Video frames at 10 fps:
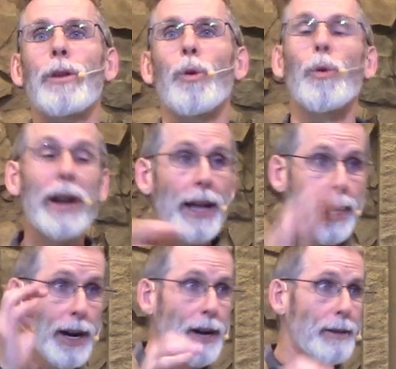when it
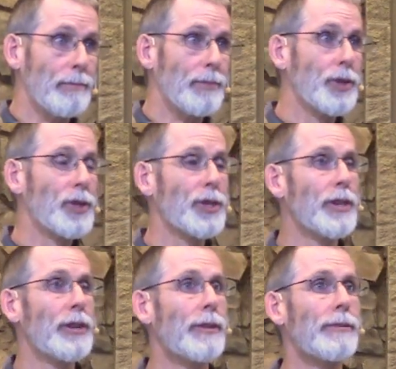comes,
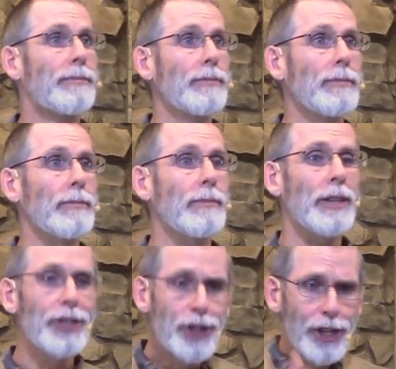
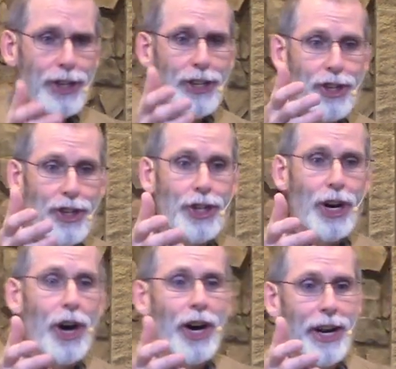just as
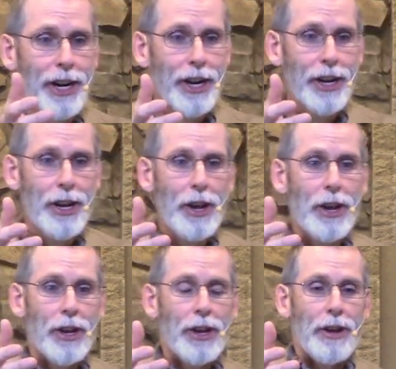John
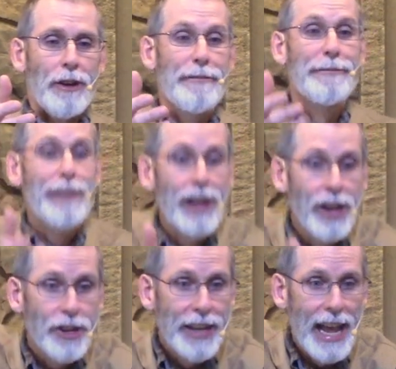
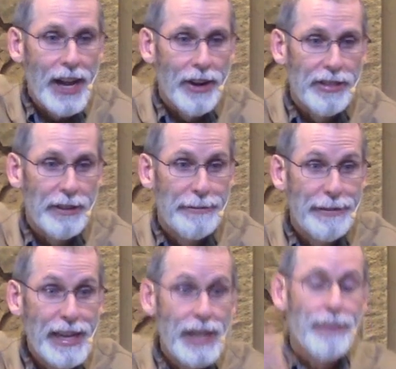fell down at the
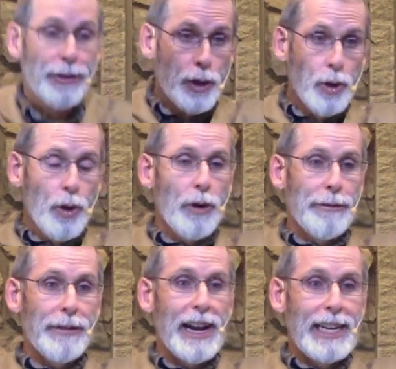feet of the
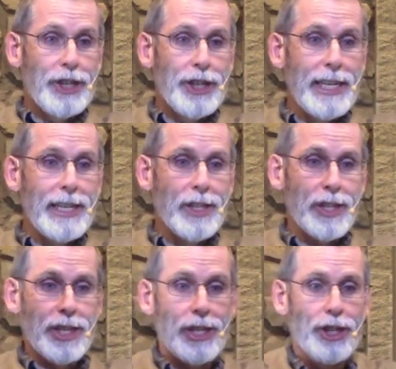glorified
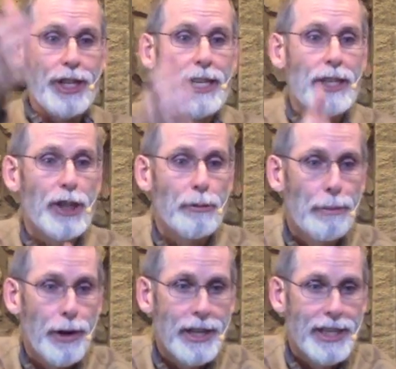Jesus, and Jesus
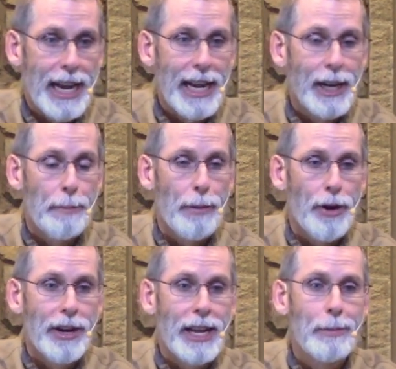put his hand
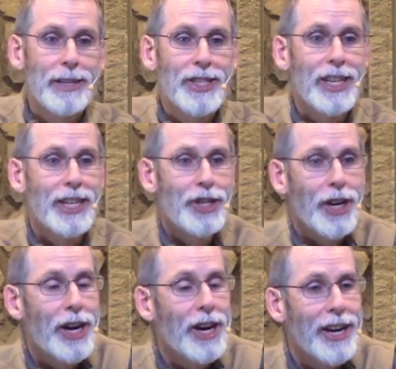upon him and said,
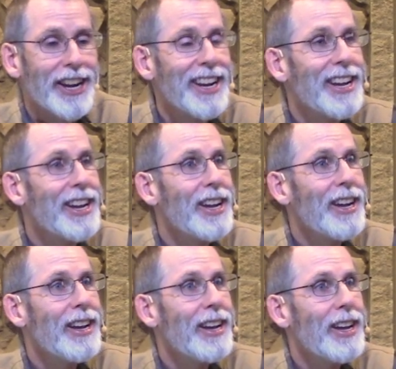John,
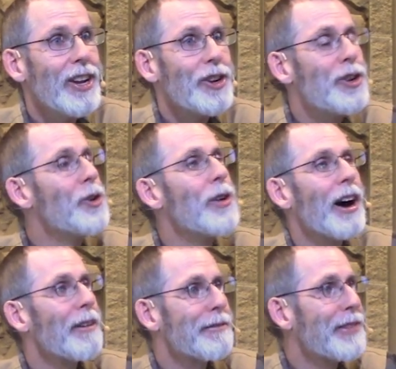do
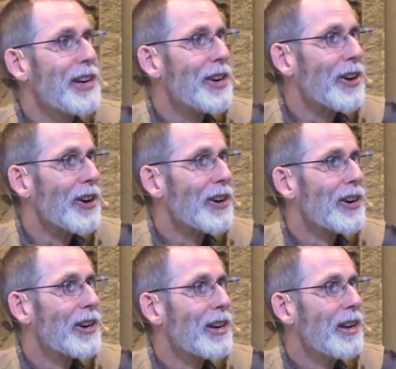not fear.
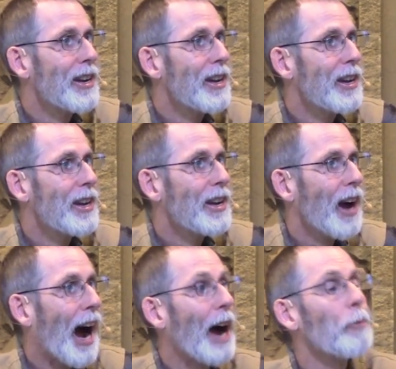
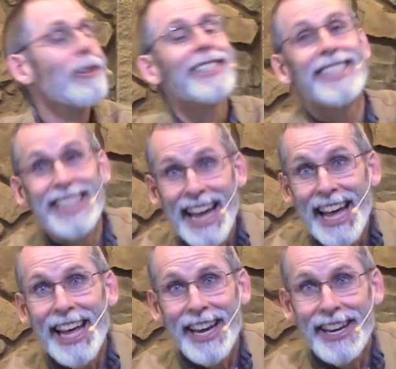I was
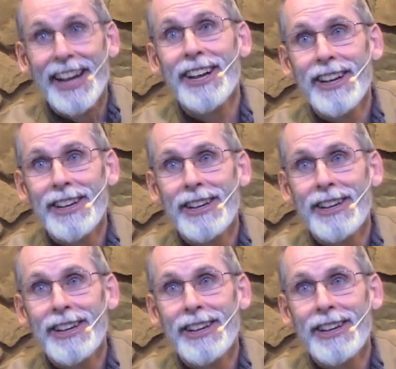dead,